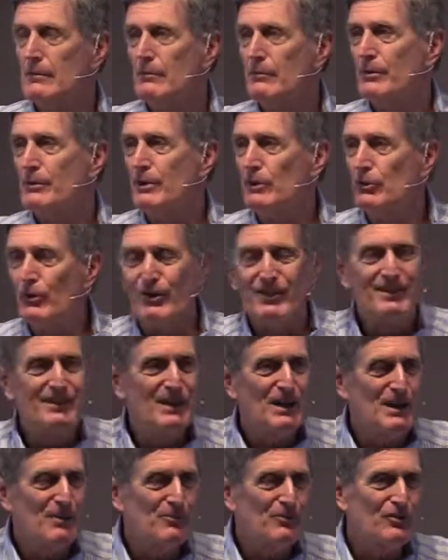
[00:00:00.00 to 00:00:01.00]
When the Lord
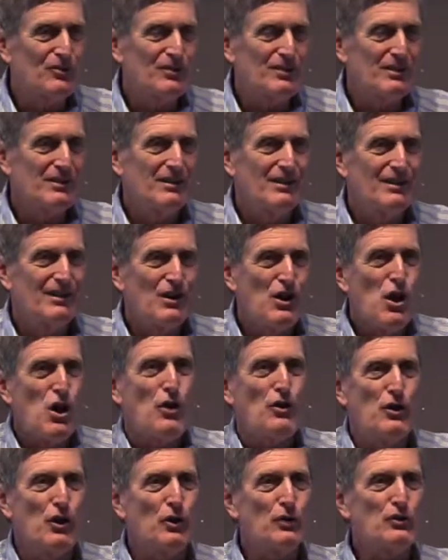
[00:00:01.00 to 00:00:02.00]
comes,
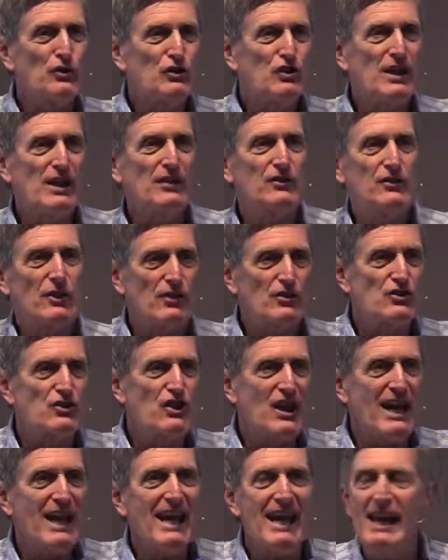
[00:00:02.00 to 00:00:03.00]
those things are
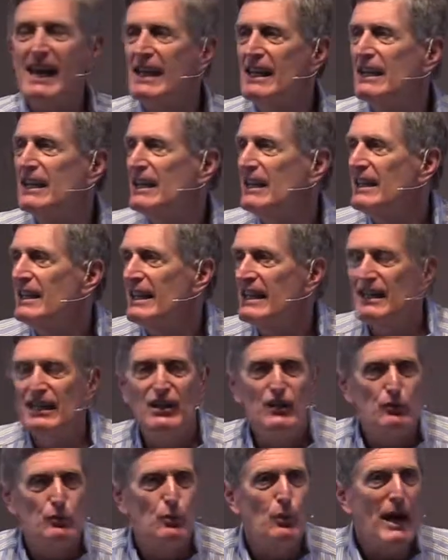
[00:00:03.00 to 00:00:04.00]
chained in
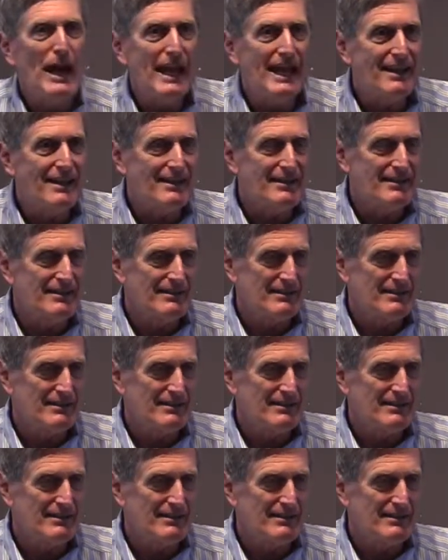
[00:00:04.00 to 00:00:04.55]
his wake.